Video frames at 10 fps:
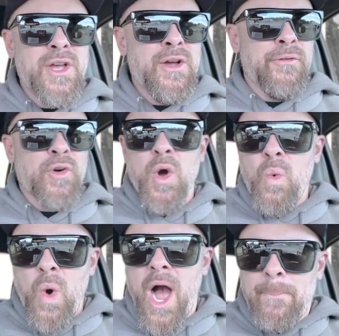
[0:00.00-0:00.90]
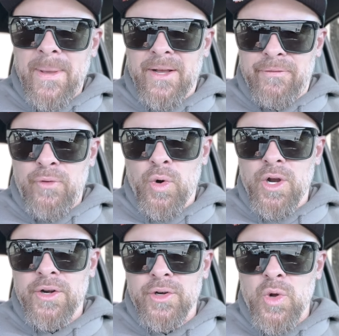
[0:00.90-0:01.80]
for a whopping
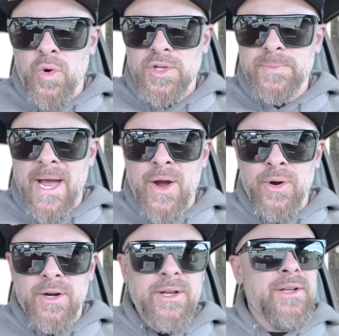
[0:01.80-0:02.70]
400 horsepower.